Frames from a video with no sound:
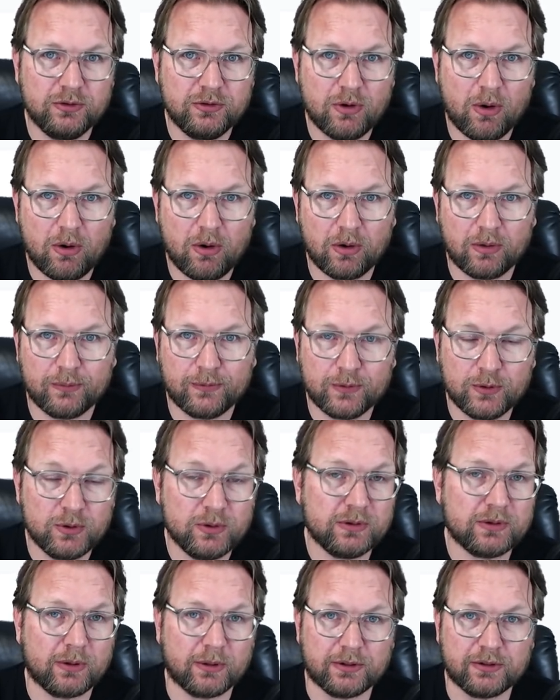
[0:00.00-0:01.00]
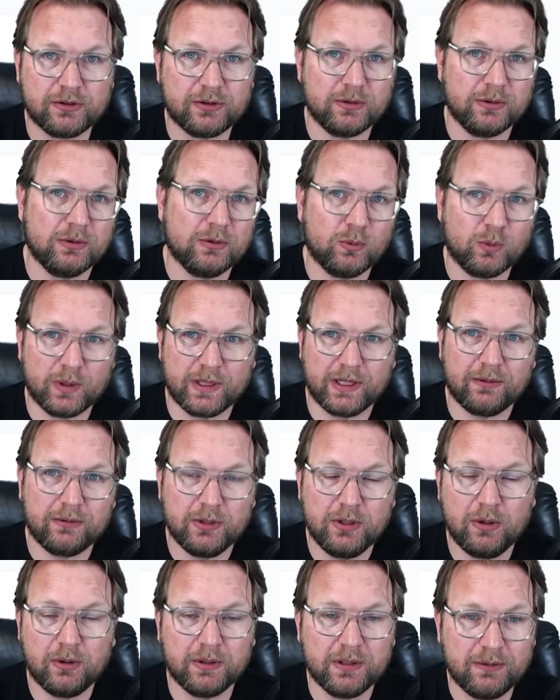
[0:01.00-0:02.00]
dog food or to whatever
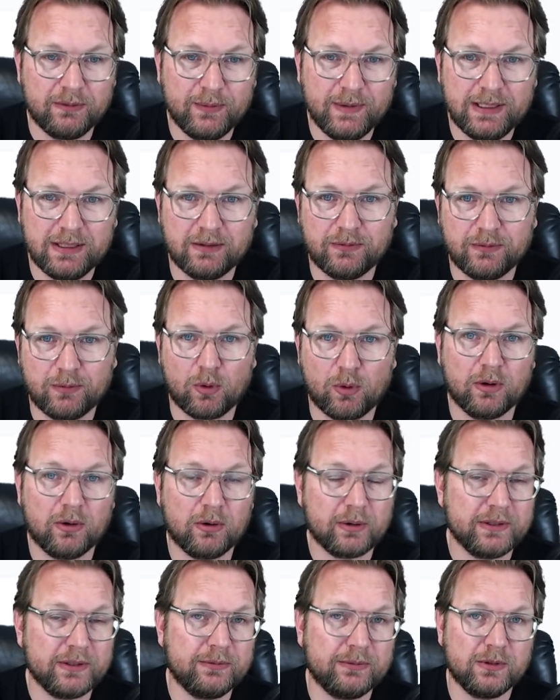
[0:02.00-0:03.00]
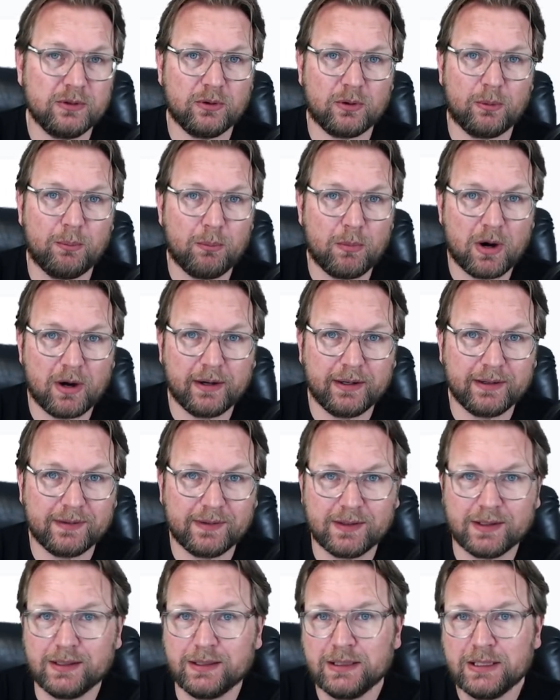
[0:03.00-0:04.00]
you're an affiliate for. Or if you're
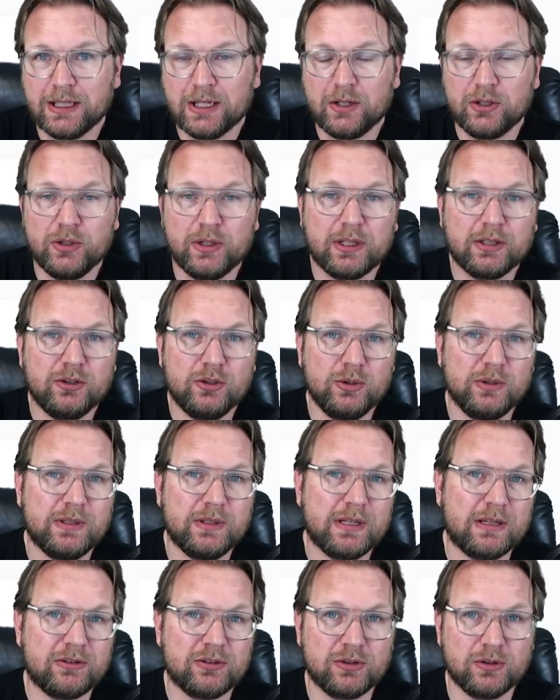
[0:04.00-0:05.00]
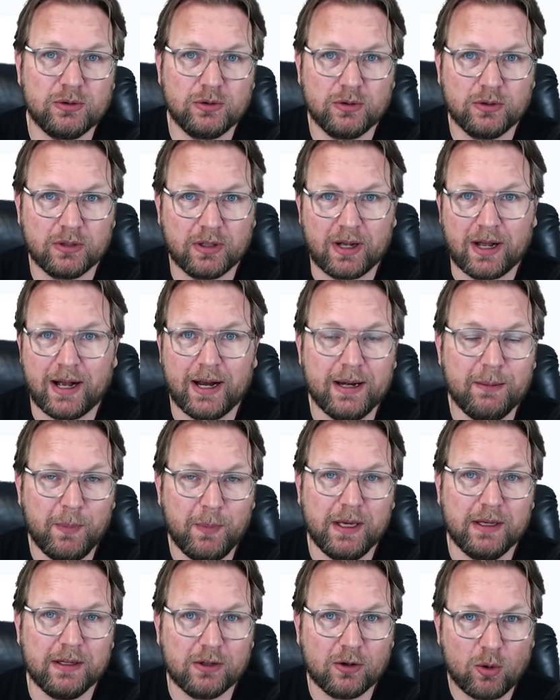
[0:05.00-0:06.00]
marketing, you can do that to a high
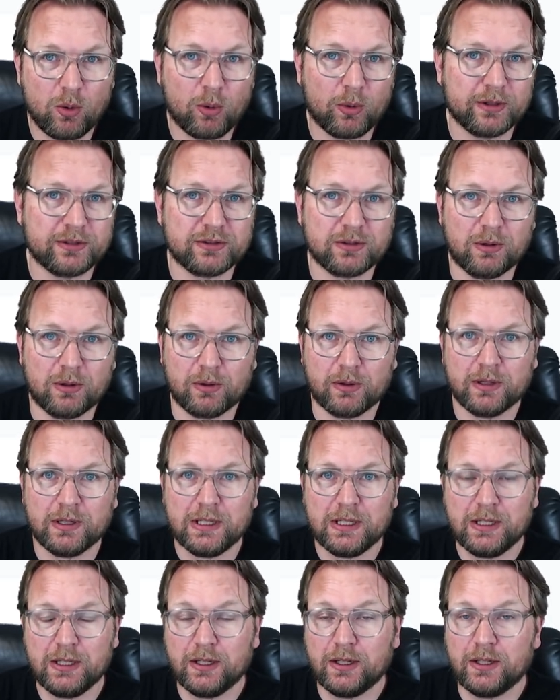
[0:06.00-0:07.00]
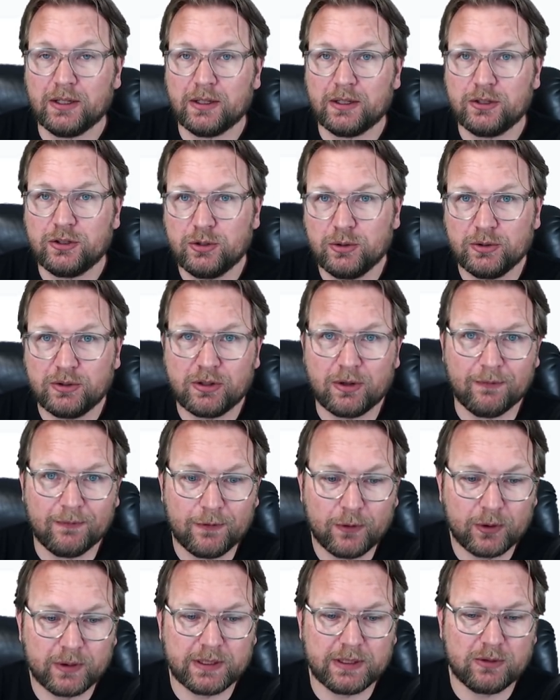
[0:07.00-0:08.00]
paying course or a good
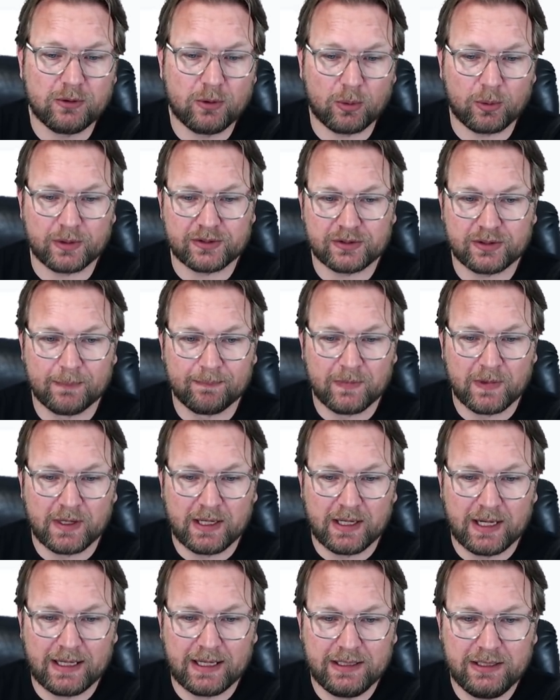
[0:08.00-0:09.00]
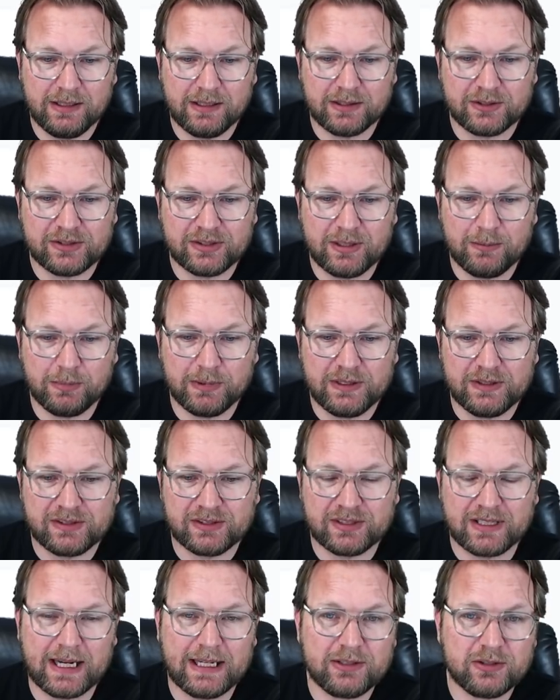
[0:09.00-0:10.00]
converting course. And then you can simply
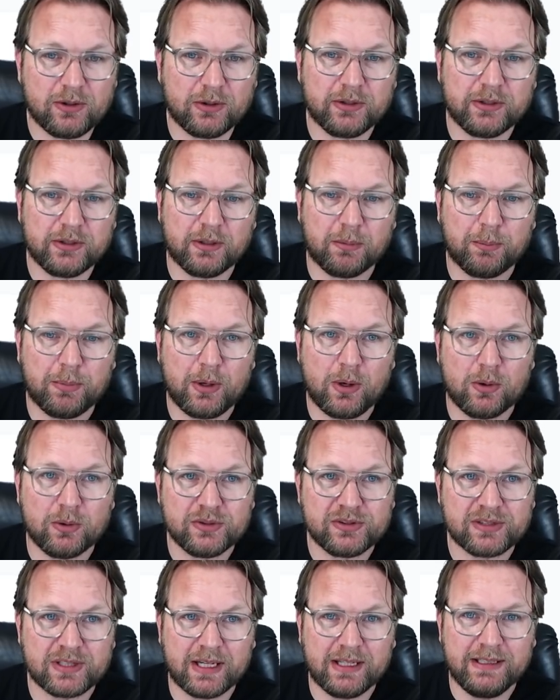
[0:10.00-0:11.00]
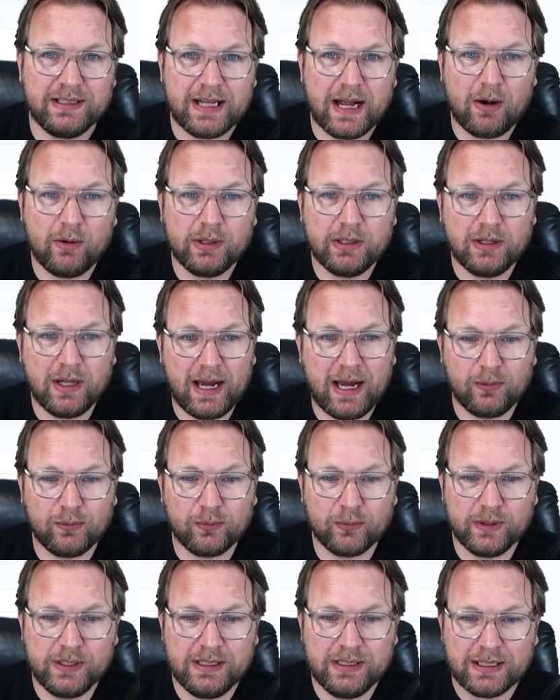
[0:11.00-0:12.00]
schedule your post, and now
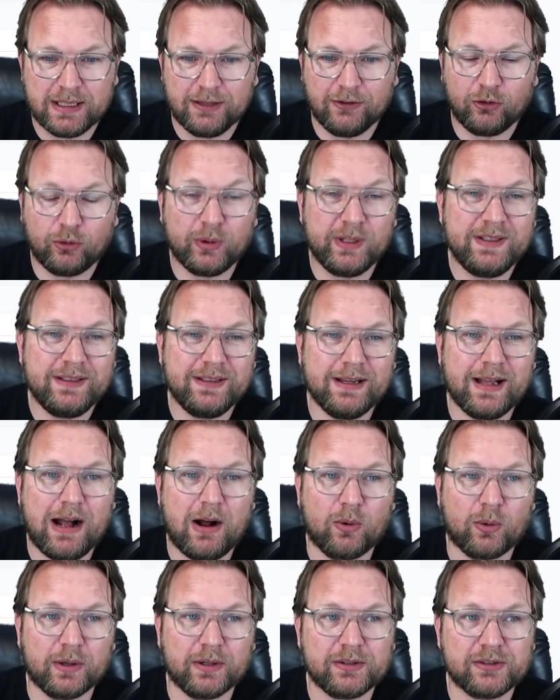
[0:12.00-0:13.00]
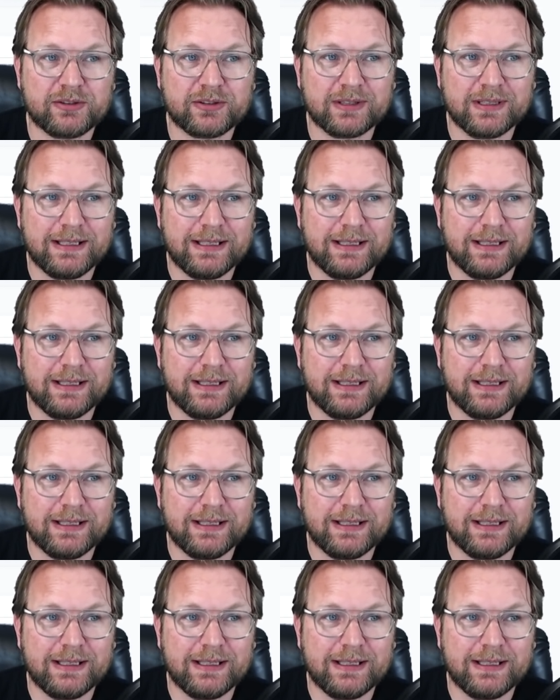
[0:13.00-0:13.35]
every 20 hours,